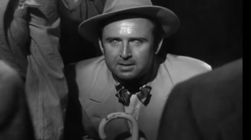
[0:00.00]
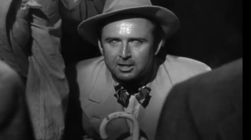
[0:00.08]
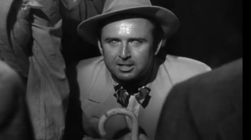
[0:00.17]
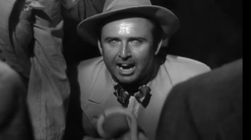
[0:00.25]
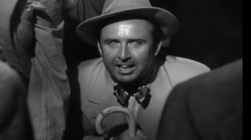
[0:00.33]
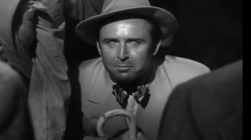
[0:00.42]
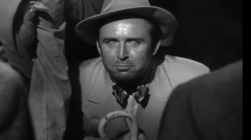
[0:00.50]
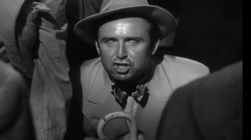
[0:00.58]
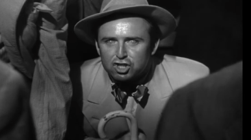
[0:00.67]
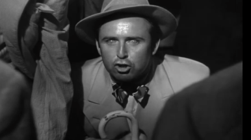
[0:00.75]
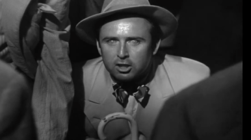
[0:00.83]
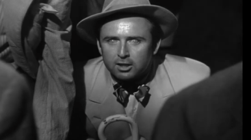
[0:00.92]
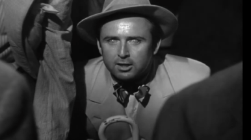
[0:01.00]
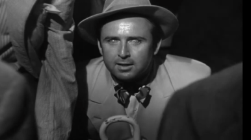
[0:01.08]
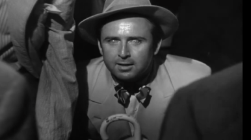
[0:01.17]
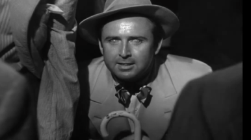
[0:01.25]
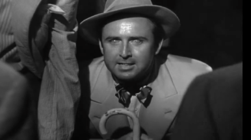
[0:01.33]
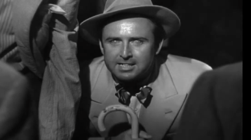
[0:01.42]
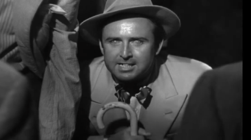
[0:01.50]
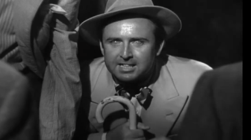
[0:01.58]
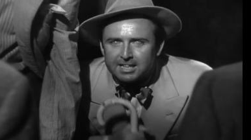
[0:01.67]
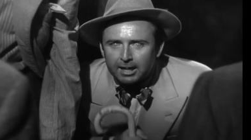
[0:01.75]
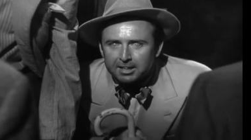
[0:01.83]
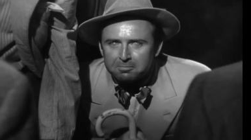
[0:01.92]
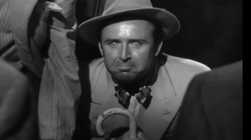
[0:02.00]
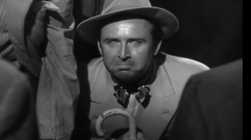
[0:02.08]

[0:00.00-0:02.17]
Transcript: Mm-hmm. There's the woman who,